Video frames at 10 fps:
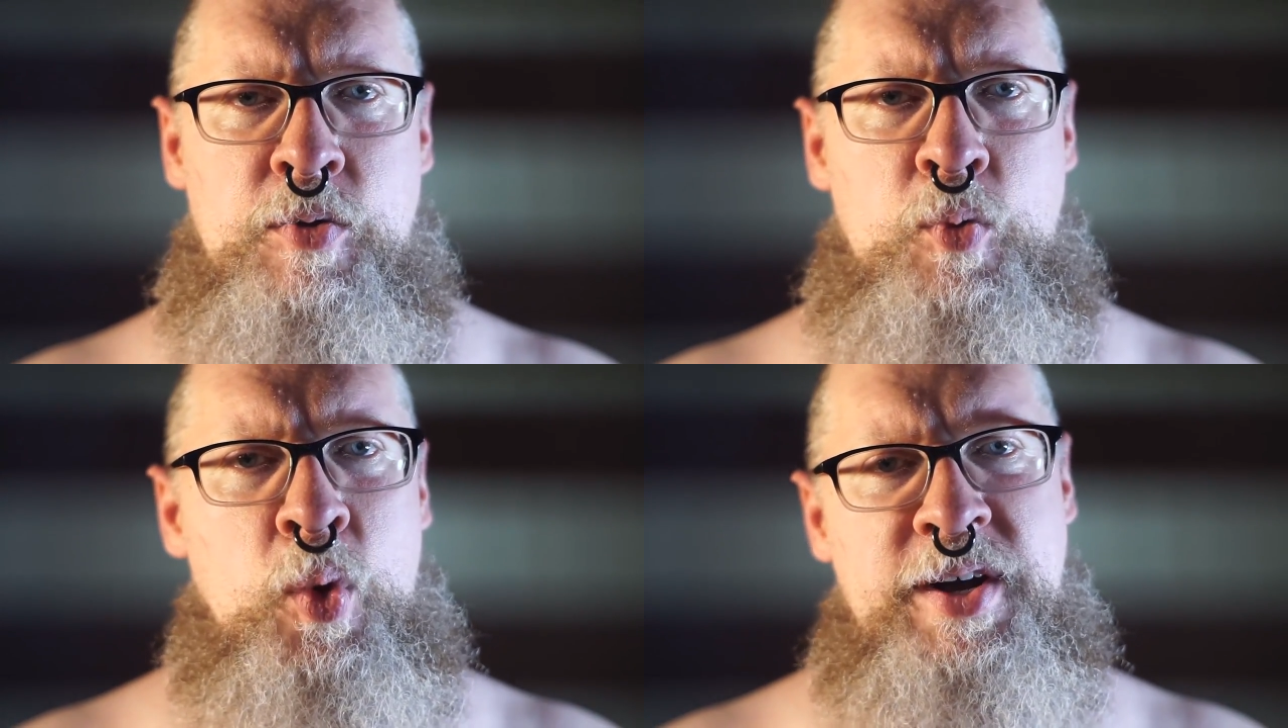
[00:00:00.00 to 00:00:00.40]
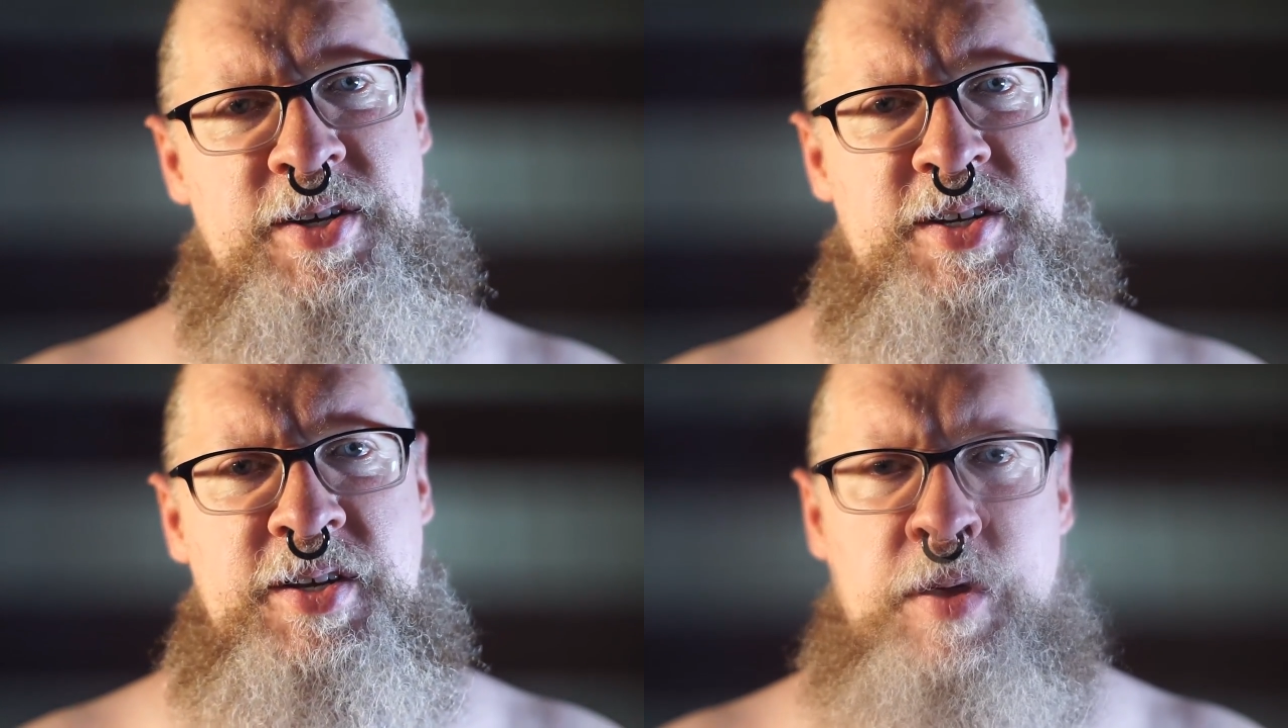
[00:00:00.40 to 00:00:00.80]

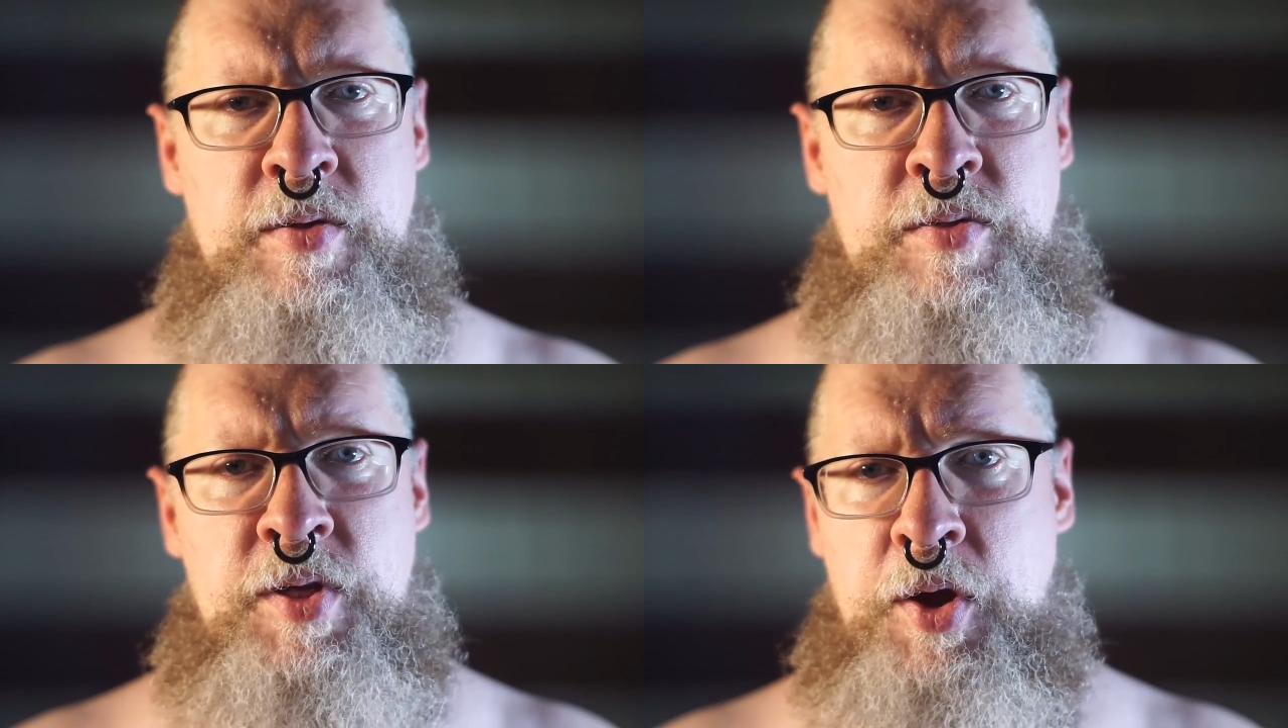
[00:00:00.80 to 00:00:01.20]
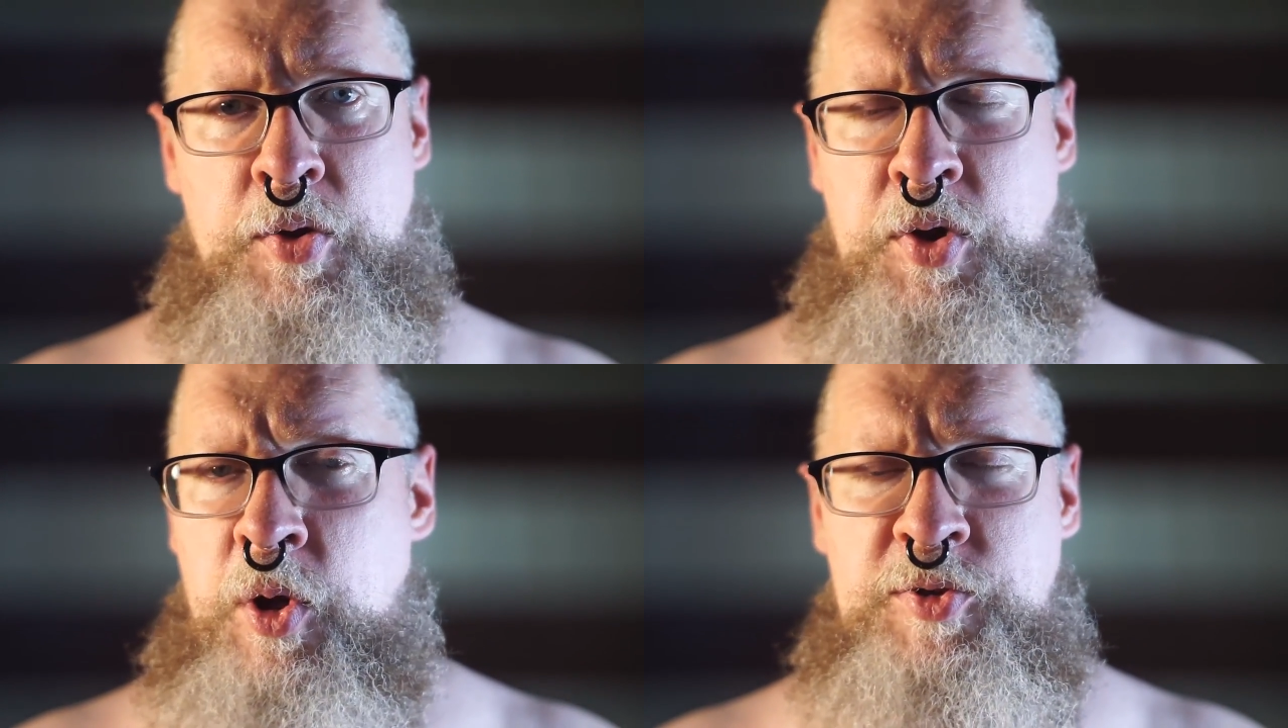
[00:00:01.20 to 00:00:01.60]
what their
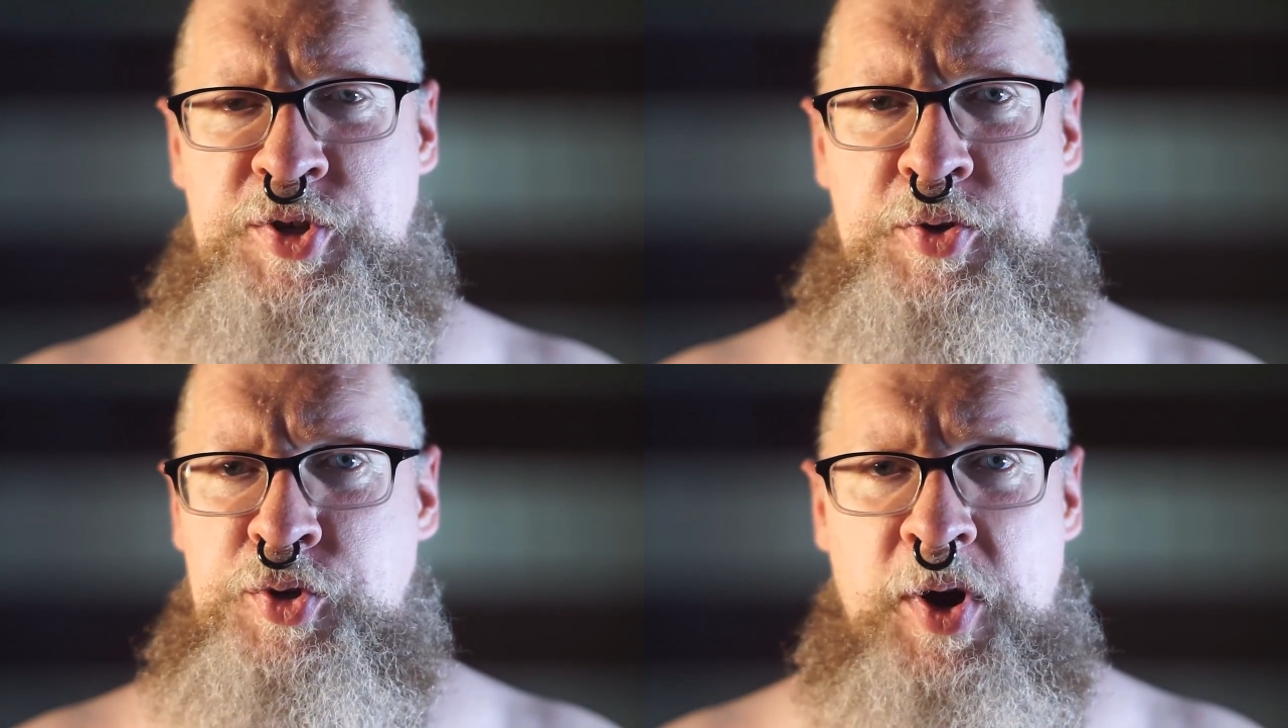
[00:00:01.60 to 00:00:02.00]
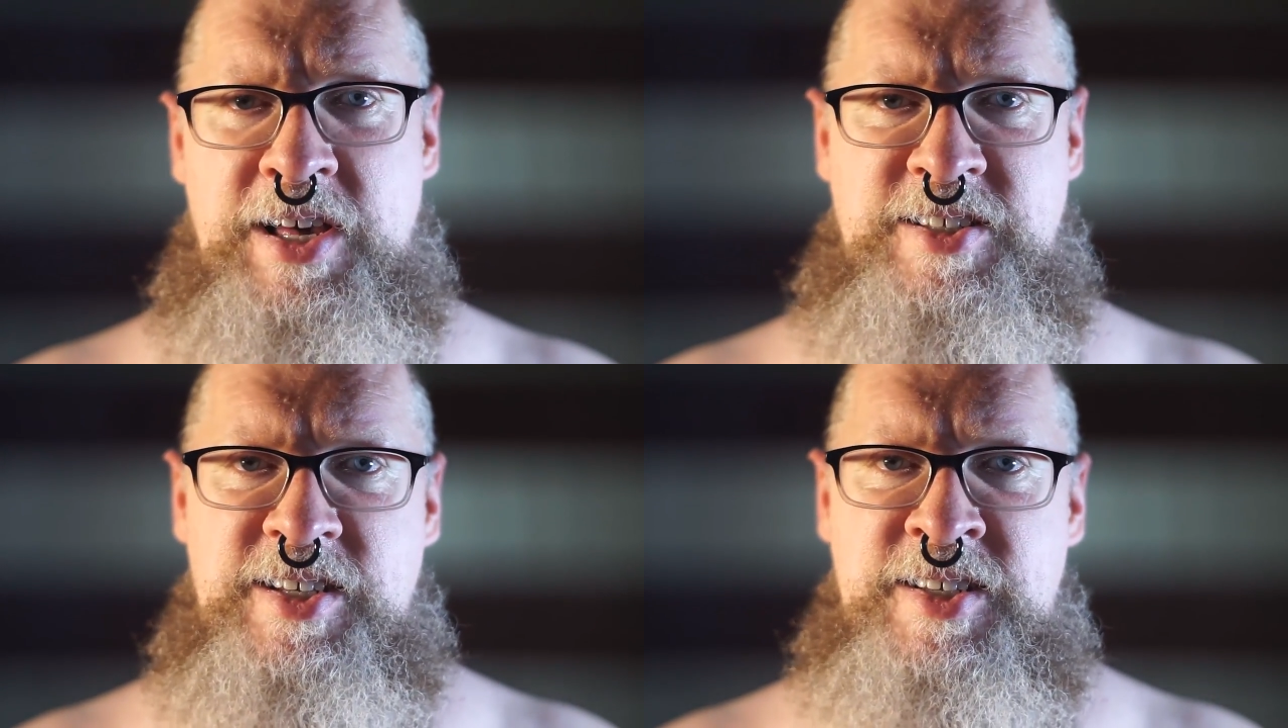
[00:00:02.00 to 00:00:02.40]
culture
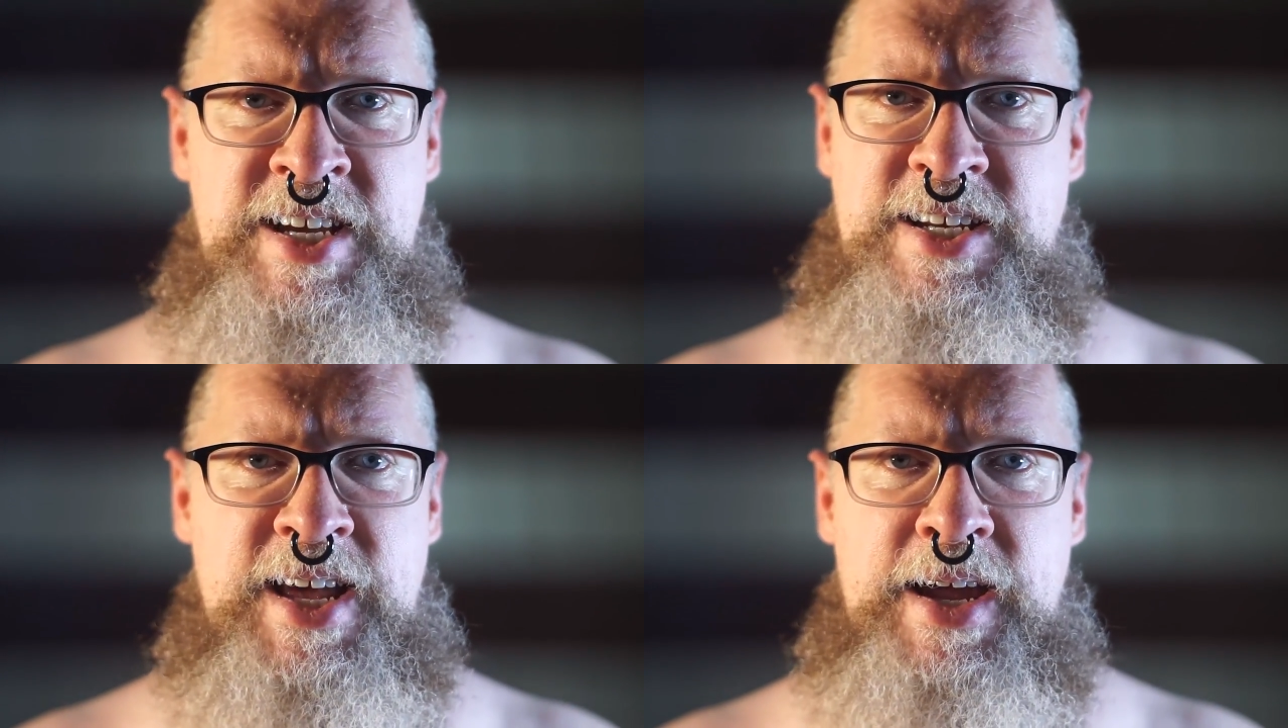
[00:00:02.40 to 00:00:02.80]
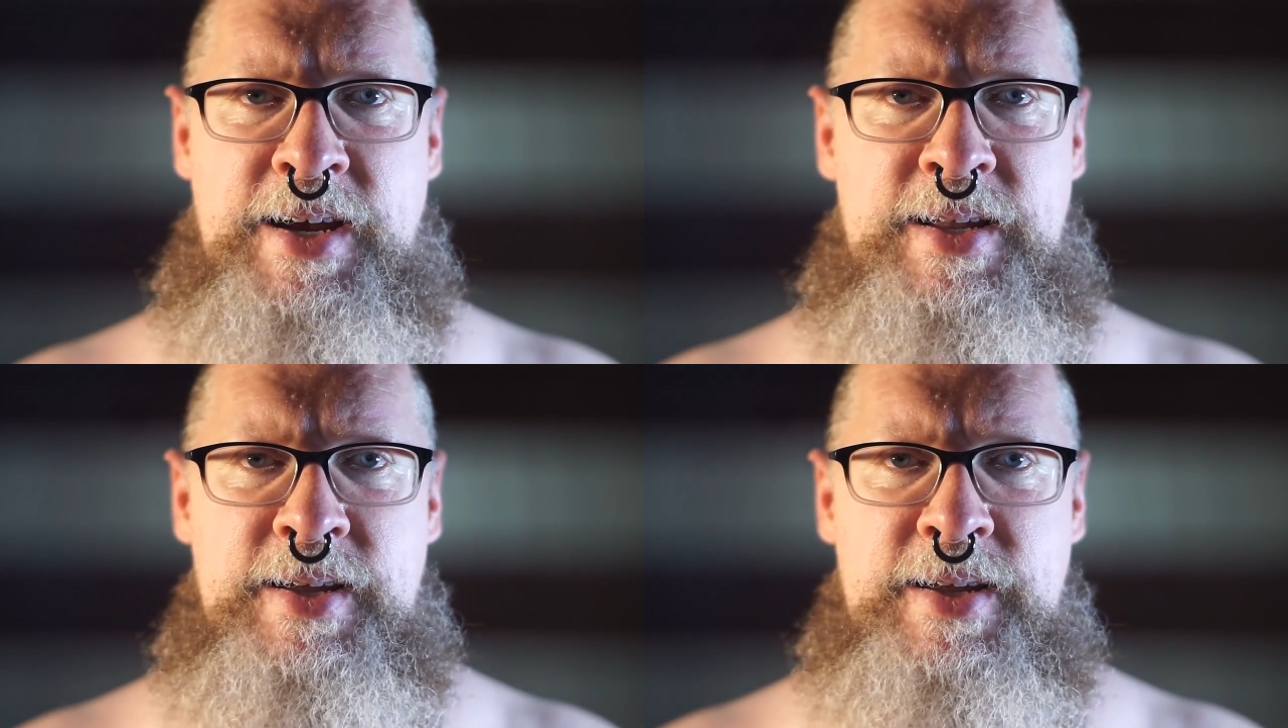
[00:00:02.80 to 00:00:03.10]
tries to dictate,